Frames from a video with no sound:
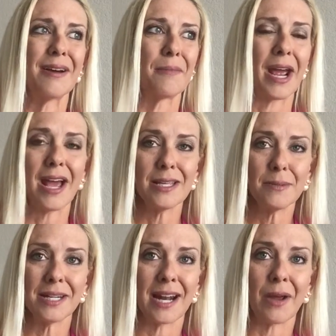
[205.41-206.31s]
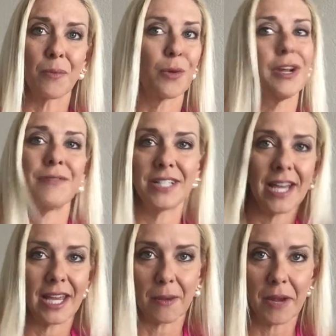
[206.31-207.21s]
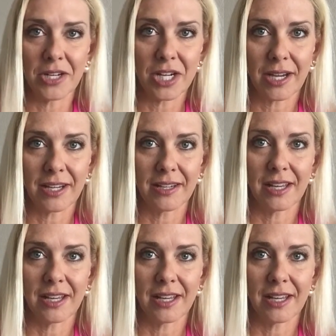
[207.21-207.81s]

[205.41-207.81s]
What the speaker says: my husband and I weren't even taking a paycheck,